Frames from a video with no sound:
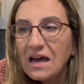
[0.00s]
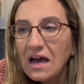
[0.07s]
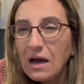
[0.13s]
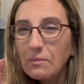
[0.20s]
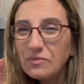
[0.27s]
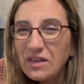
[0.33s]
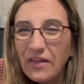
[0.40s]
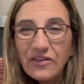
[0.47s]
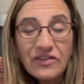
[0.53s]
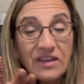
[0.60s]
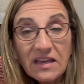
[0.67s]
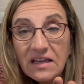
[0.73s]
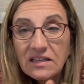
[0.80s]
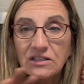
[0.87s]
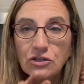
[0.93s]
The other
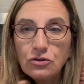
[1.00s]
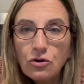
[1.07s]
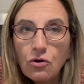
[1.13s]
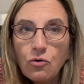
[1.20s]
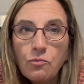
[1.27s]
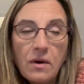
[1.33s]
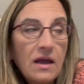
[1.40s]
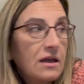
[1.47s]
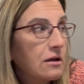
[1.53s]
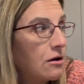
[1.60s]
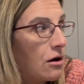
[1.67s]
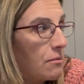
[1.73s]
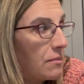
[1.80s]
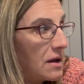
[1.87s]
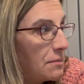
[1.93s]
thing is, you know, my
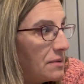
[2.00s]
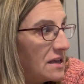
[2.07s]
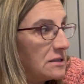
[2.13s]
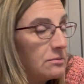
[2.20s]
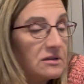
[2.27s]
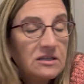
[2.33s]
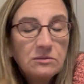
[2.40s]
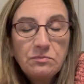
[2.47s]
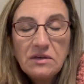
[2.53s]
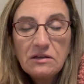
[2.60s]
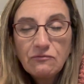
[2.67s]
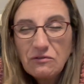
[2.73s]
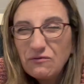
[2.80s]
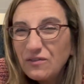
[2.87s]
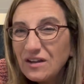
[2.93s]
basement is being
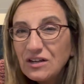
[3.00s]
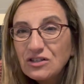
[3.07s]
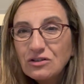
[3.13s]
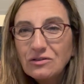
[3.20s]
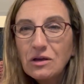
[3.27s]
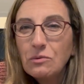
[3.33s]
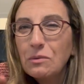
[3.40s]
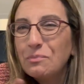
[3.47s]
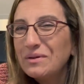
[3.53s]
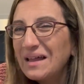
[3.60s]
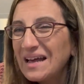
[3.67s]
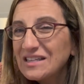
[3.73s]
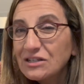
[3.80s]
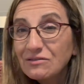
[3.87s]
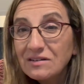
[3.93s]
refinished, so they were
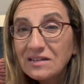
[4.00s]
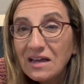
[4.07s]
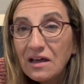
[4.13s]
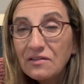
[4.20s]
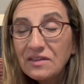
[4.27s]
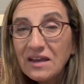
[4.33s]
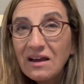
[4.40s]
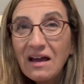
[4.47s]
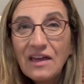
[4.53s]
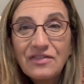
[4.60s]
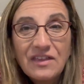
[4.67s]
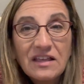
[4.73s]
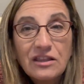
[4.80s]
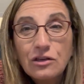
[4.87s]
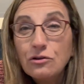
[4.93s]
plastering down there. I
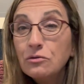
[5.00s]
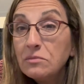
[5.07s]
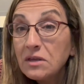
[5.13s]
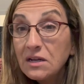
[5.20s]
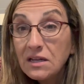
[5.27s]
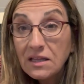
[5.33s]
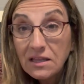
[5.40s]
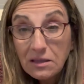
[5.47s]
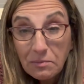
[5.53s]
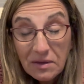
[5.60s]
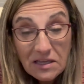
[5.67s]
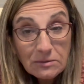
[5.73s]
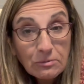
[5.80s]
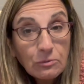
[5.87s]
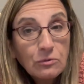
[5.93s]
think the humidity in the
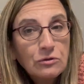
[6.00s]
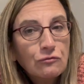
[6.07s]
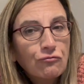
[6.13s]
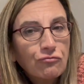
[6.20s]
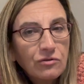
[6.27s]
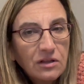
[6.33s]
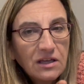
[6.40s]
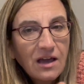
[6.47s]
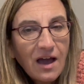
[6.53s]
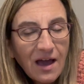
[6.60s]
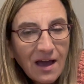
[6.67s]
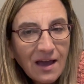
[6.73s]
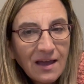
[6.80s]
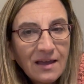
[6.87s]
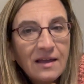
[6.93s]
basement was really
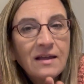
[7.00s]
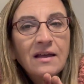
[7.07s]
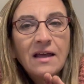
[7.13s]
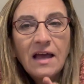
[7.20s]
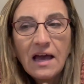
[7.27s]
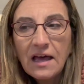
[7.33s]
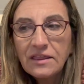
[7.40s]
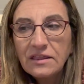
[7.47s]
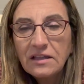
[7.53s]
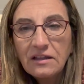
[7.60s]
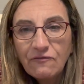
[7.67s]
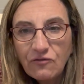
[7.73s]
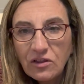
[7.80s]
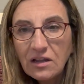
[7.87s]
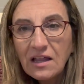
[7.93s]
high for
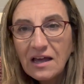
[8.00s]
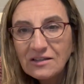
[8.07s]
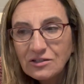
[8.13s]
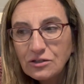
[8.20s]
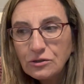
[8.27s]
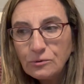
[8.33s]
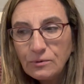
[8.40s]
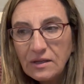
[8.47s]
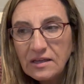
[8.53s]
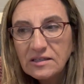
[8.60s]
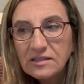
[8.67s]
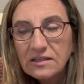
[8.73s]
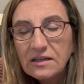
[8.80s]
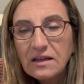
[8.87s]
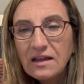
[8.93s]
the last 2
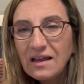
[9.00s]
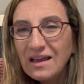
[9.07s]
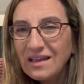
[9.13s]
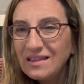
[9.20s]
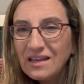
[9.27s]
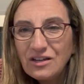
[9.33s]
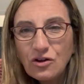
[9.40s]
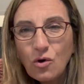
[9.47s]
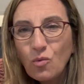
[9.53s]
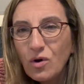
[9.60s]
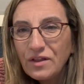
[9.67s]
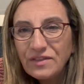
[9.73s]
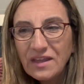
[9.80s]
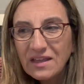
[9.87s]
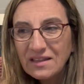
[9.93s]
weeks, and they don't
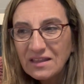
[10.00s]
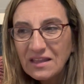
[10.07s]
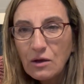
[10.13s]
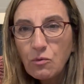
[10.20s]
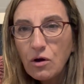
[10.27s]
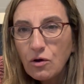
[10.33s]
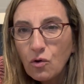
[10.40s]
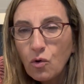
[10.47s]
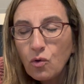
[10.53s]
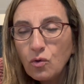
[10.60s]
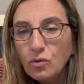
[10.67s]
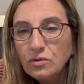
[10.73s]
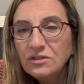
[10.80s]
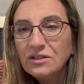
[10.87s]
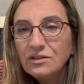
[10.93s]
want that. They want
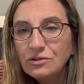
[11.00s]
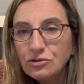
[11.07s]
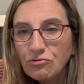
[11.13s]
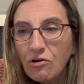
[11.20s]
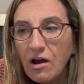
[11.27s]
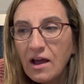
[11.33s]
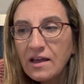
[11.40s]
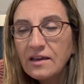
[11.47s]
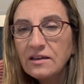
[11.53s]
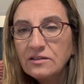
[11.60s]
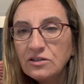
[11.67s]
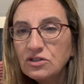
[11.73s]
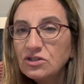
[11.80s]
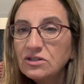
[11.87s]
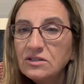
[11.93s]
cold, dry
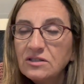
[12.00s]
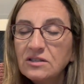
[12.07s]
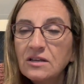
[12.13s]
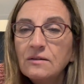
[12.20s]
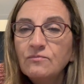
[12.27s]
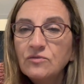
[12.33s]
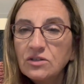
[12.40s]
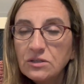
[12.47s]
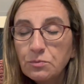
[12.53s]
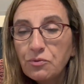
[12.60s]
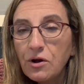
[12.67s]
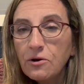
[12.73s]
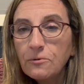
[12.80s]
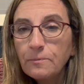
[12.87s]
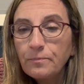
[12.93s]
conditions to
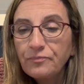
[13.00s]
sprout.